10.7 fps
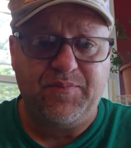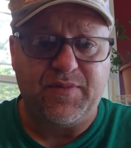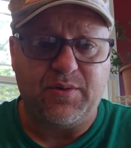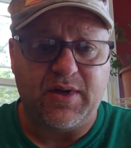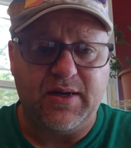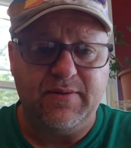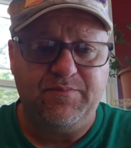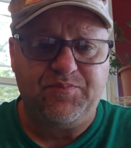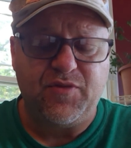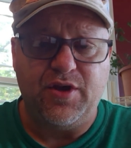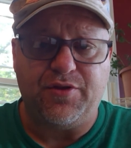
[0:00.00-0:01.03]
Okay.
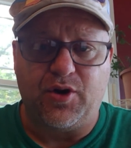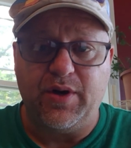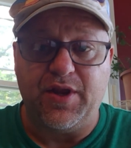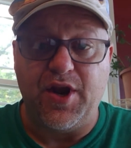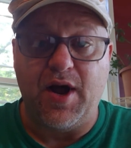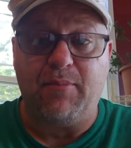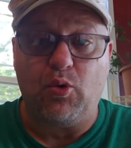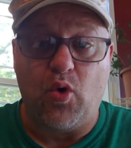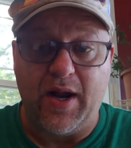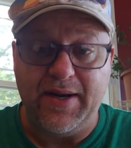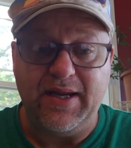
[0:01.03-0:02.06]
You throw in the number
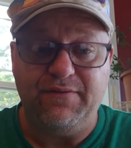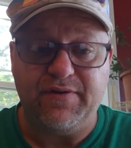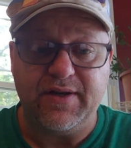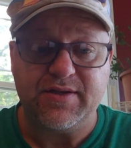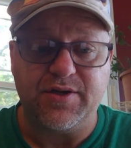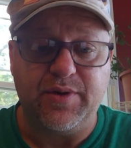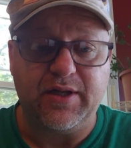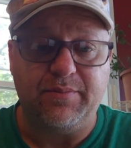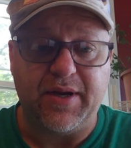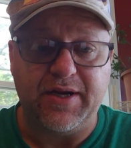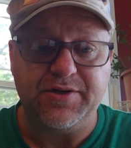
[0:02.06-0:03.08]
1 defense, New
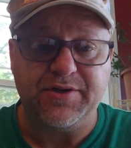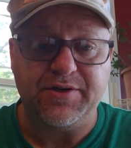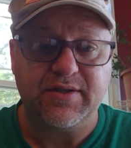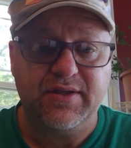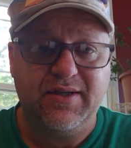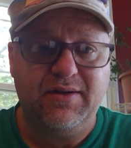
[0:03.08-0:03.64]
England Patriots.